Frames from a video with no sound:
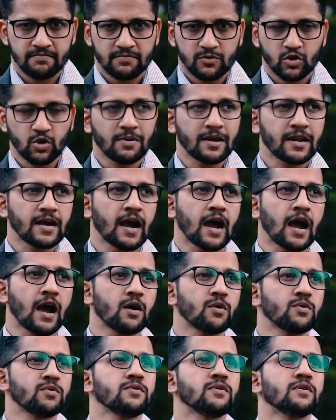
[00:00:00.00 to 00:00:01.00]
No matter
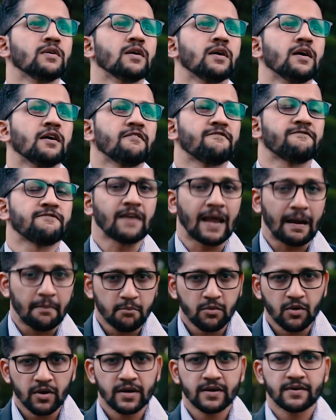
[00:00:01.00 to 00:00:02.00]
how
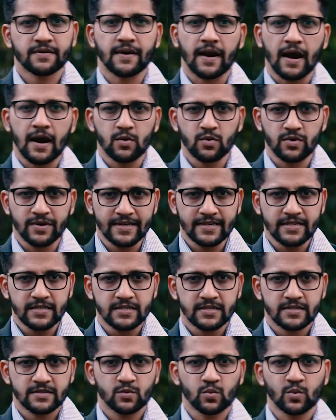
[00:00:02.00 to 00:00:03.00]
flamboyant Rahu
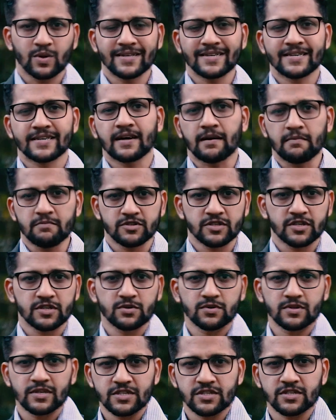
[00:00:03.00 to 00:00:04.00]
is, when it comes
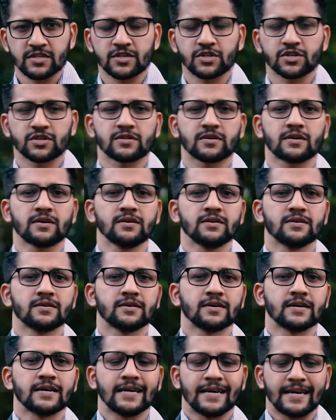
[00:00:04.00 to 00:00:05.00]
into this nakshatra,
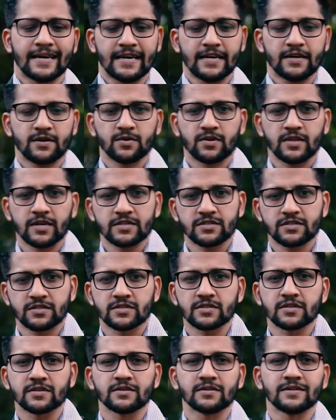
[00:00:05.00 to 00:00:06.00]
into
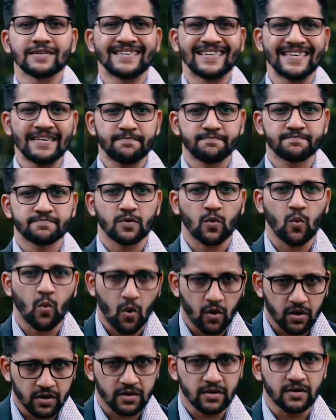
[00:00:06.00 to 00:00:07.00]
this deep
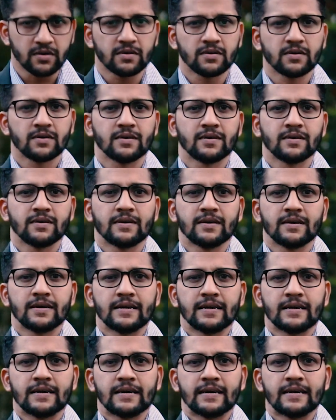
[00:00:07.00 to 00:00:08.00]
water,
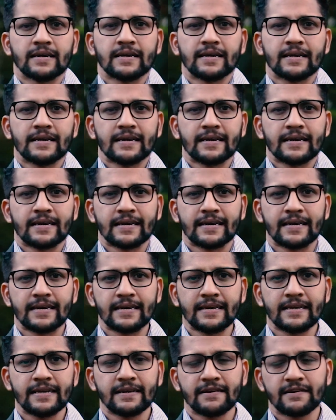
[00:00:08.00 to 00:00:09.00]

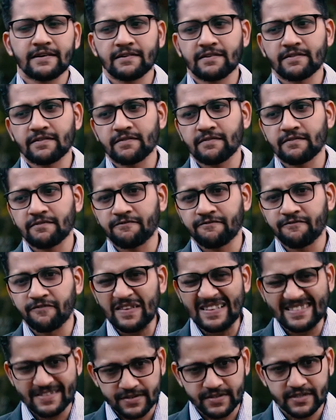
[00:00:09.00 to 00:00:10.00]
he
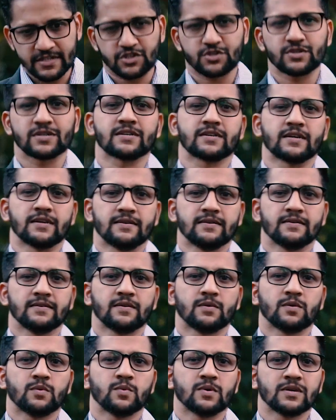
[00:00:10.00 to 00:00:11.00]
feels restricted
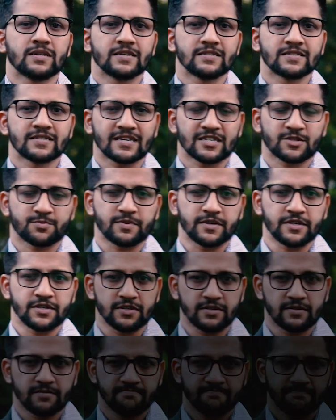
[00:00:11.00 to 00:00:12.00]
with his expression.